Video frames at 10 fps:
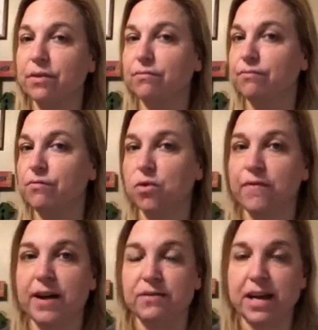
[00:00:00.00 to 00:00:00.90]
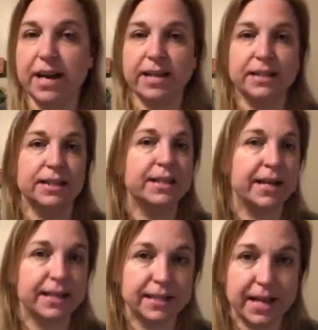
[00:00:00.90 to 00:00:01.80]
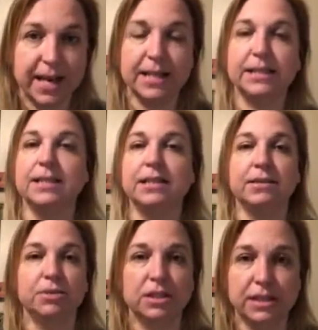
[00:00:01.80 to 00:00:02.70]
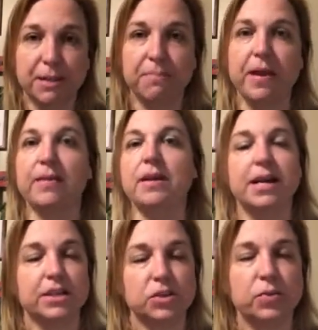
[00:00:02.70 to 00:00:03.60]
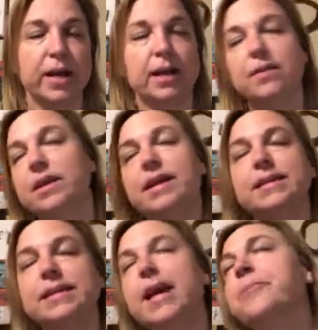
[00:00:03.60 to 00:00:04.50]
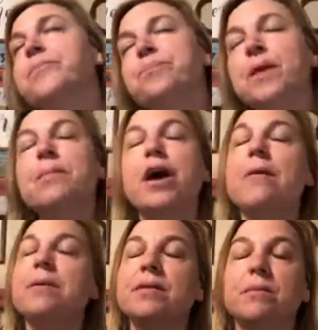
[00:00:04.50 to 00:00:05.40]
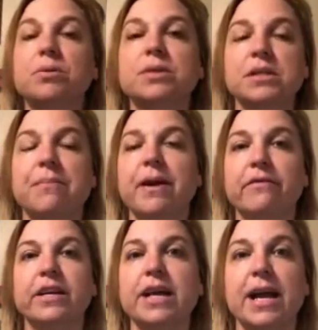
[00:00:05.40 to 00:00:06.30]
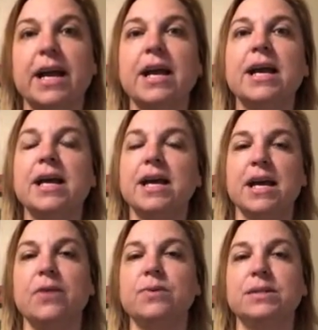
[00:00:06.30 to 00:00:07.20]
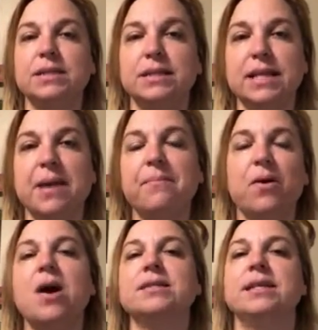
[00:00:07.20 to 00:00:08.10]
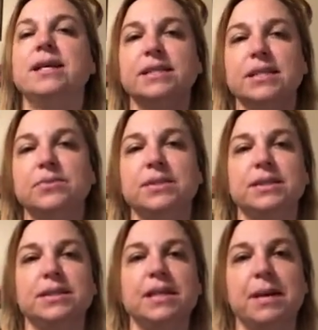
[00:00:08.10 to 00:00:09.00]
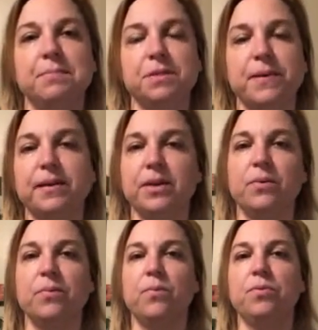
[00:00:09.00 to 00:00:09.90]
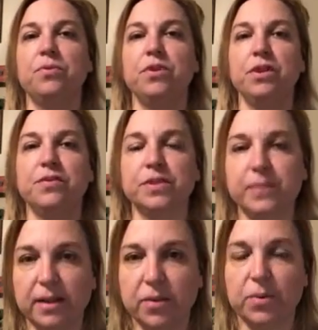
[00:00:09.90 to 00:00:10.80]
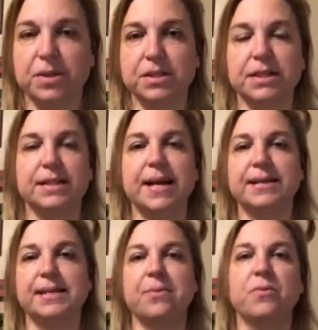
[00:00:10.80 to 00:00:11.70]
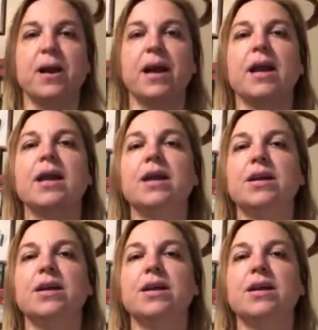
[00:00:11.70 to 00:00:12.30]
for 4 or 5 days, then take a test, and it was the same thing the next week and the next day. But opening the books up every day, it was the same process. It was the same spelling. You did the spelling words the exact same way.